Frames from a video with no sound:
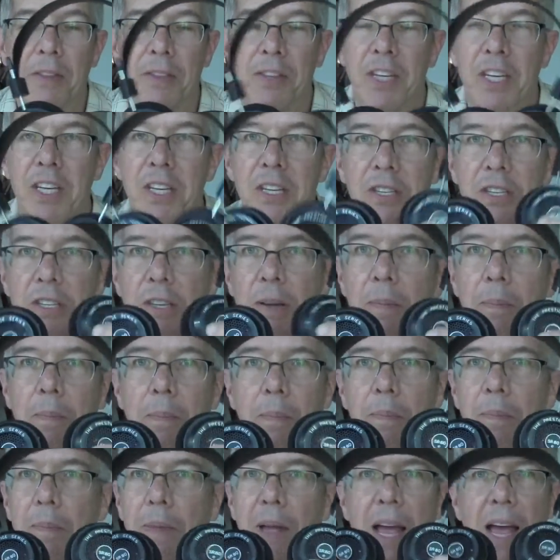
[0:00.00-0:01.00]
These
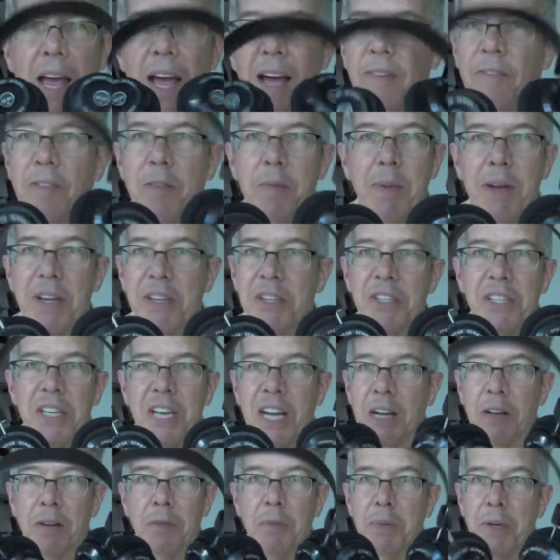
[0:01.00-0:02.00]
have the best
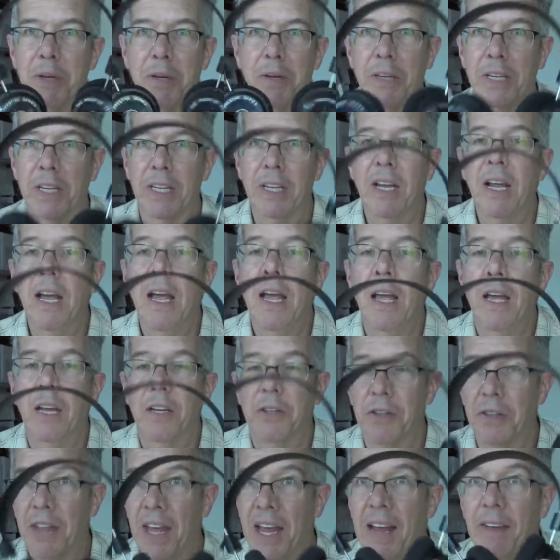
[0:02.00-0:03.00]
sound, period.
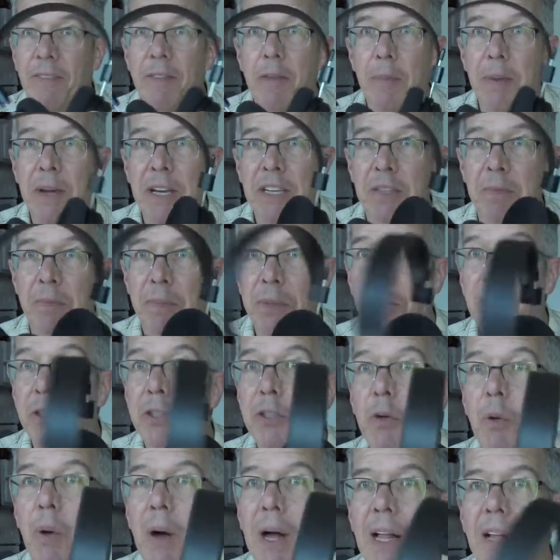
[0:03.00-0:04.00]
Do they have the best
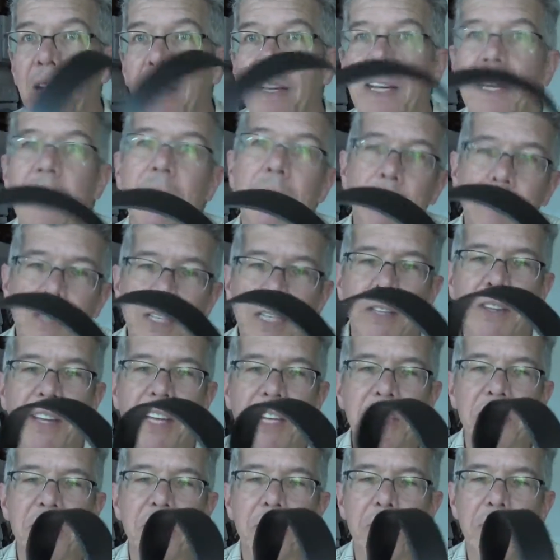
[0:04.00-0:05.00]
build quality? Well,
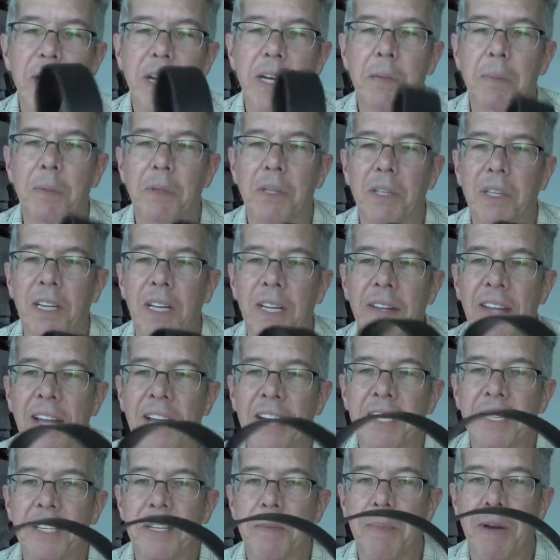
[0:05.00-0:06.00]
that's debatable, and
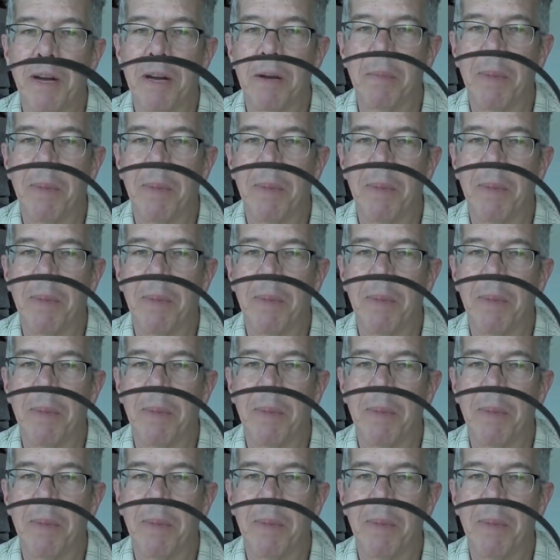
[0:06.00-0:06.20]
that's about